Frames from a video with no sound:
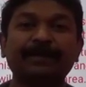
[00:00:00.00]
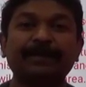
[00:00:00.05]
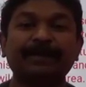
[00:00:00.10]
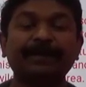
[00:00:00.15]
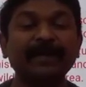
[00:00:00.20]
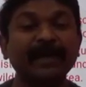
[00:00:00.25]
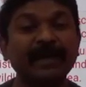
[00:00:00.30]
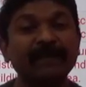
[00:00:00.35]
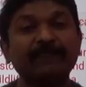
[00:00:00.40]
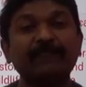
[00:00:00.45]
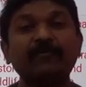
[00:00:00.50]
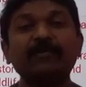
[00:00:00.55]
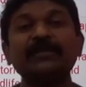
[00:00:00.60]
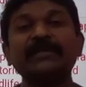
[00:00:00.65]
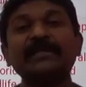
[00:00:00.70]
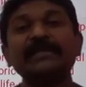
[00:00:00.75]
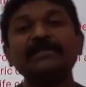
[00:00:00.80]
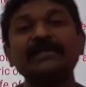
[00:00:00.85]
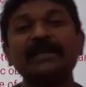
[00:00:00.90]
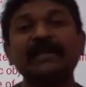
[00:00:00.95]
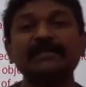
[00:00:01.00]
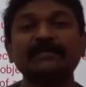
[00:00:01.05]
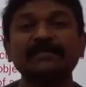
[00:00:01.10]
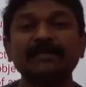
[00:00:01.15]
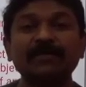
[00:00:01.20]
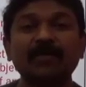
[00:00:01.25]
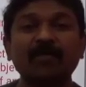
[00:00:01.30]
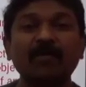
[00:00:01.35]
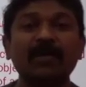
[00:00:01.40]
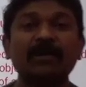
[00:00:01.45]
Therefore there is some
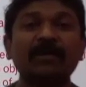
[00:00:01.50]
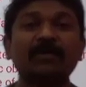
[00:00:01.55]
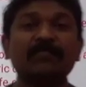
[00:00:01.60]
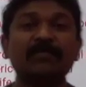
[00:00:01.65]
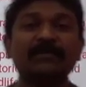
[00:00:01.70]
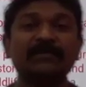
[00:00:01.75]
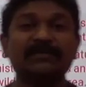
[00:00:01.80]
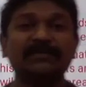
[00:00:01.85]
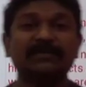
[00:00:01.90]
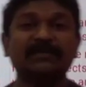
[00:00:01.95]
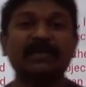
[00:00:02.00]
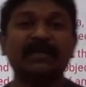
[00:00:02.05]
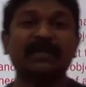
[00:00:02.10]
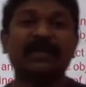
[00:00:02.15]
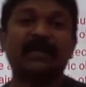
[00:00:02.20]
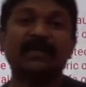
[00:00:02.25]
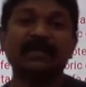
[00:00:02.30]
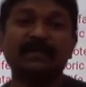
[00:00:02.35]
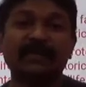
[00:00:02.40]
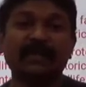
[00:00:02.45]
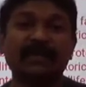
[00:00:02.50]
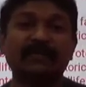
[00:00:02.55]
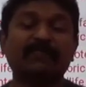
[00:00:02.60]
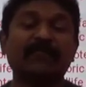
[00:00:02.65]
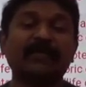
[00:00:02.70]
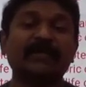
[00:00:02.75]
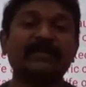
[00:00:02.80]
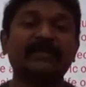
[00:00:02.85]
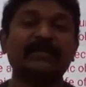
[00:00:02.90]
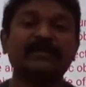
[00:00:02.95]
controversies there, and you can
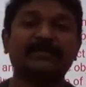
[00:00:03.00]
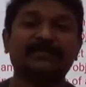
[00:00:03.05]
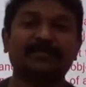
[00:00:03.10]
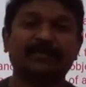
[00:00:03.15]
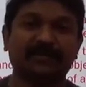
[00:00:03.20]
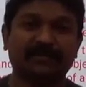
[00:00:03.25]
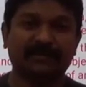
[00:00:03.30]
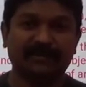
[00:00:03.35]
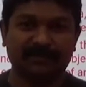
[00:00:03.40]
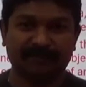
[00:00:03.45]
find the disputes.